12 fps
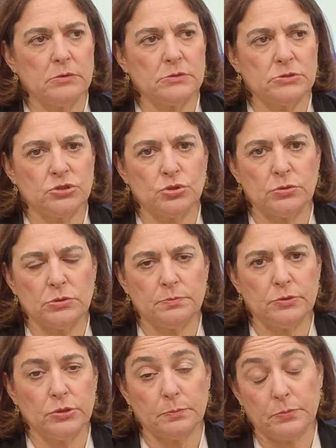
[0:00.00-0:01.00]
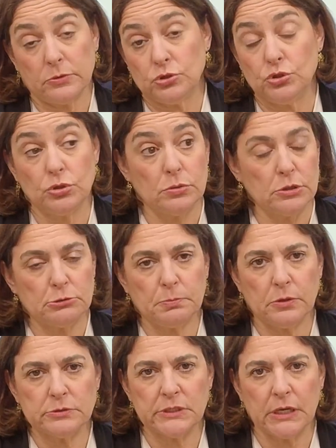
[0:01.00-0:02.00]

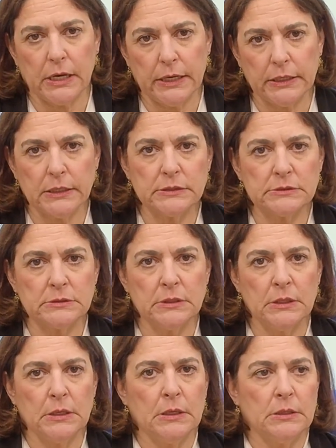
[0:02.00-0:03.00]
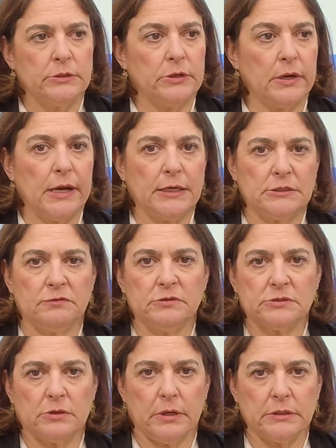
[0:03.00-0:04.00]
post-Jewish, post-Zionist. Their
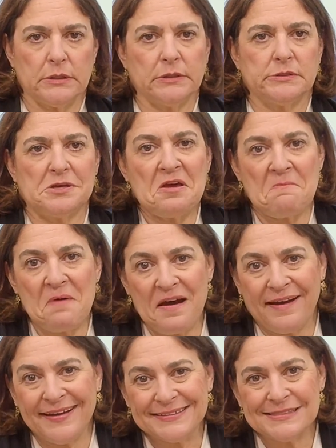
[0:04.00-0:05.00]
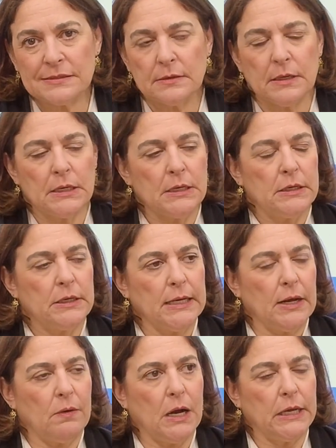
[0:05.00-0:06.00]
activists are anti-Semites.
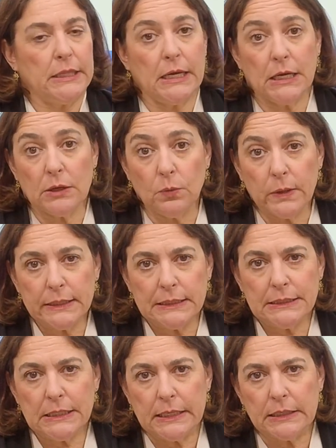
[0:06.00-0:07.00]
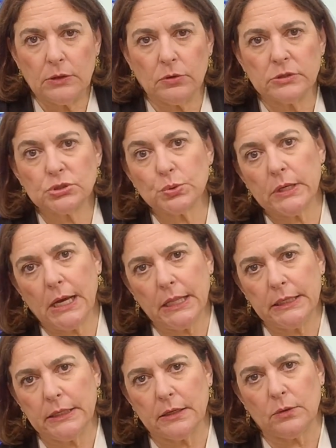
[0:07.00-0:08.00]
Are they going to win the day, or is
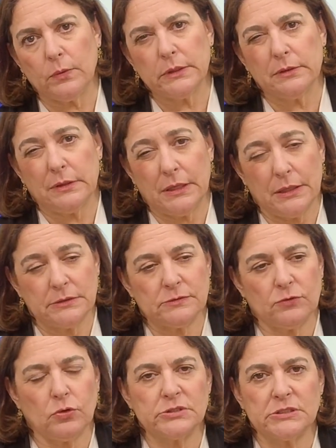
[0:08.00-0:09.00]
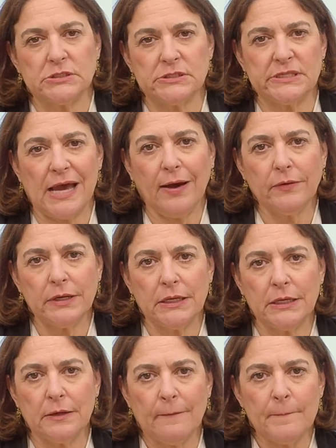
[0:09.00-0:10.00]
reality going to win the day? Because, of course, the
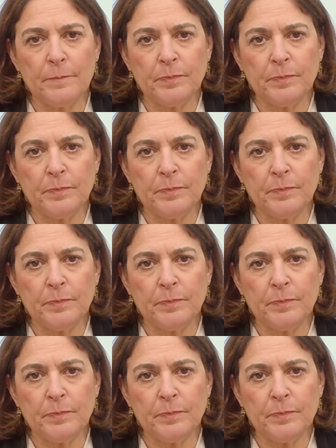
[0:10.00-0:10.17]
Saudi